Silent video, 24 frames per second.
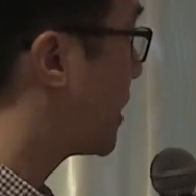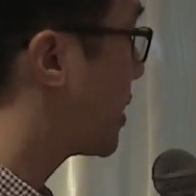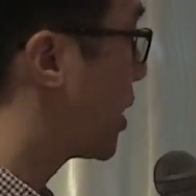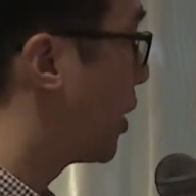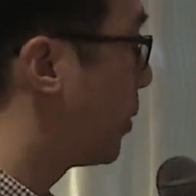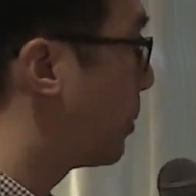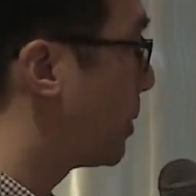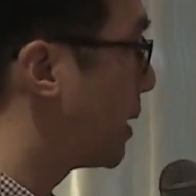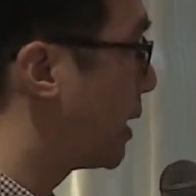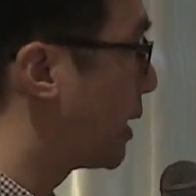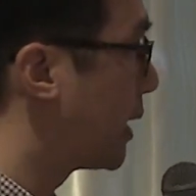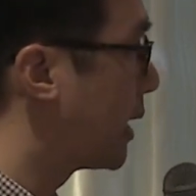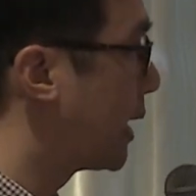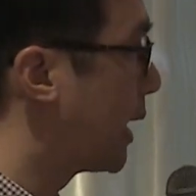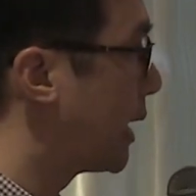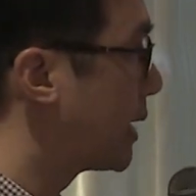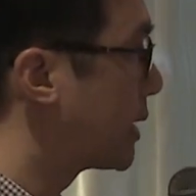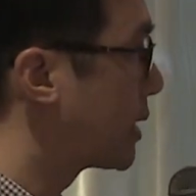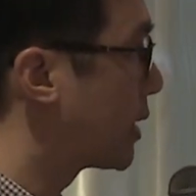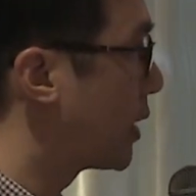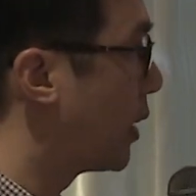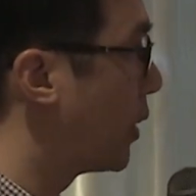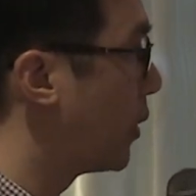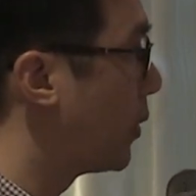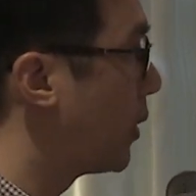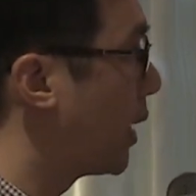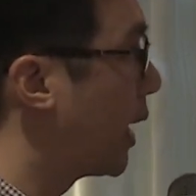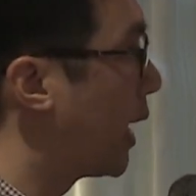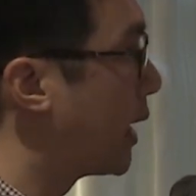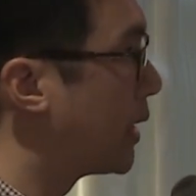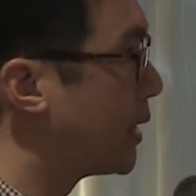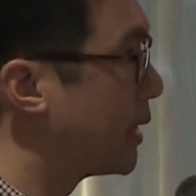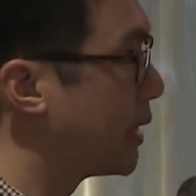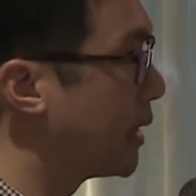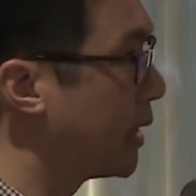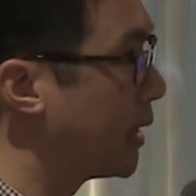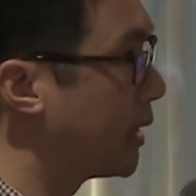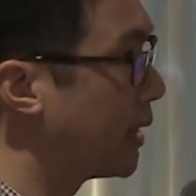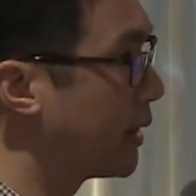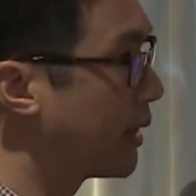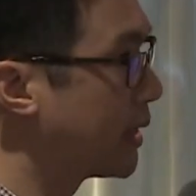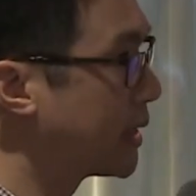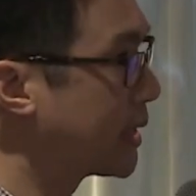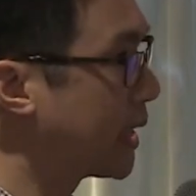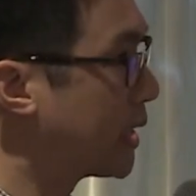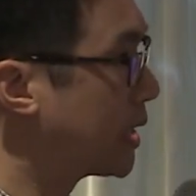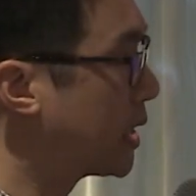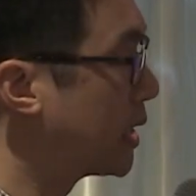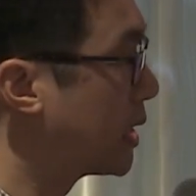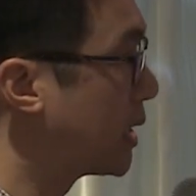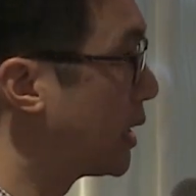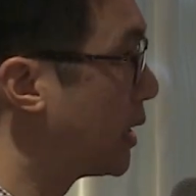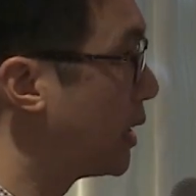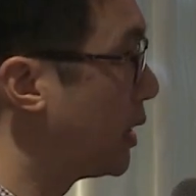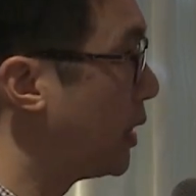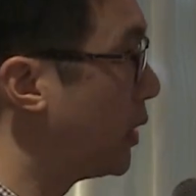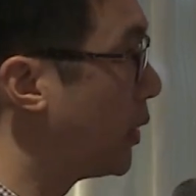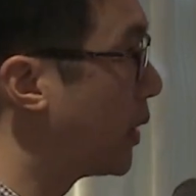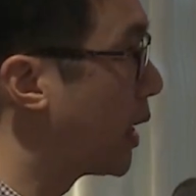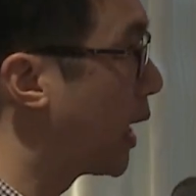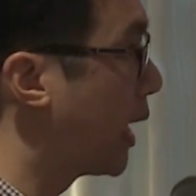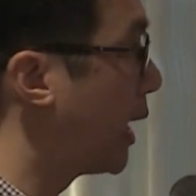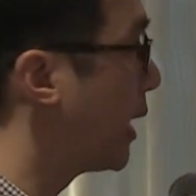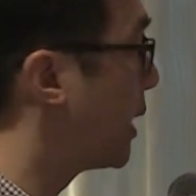it's open in Glasgow and in other centres in the UK,